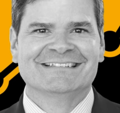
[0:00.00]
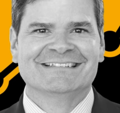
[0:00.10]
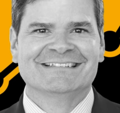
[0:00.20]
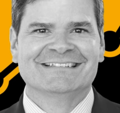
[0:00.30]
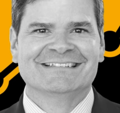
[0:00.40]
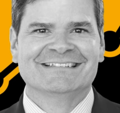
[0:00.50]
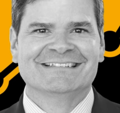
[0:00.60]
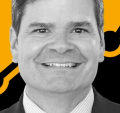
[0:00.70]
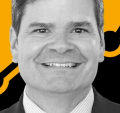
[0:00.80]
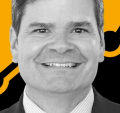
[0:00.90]

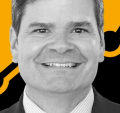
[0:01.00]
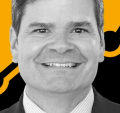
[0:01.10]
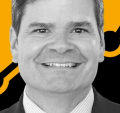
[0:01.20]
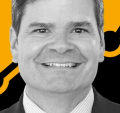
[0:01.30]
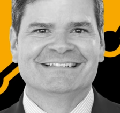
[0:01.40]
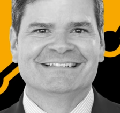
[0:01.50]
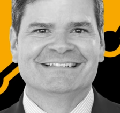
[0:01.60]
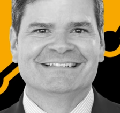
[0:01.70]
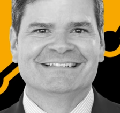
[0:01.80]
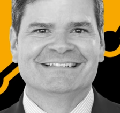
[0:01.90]

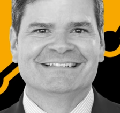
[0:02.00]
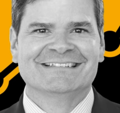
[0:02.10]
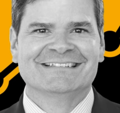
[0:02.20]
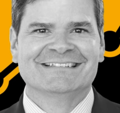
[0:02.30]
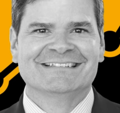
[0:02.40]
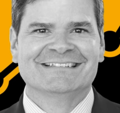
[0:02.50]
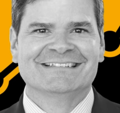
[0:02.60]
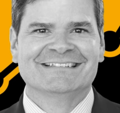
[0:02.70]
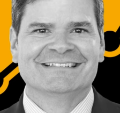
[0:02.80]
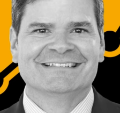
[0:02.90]

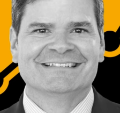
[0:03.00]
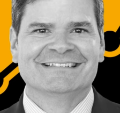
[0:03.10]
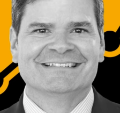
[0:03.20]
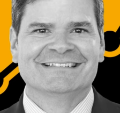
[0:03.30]
[no speech]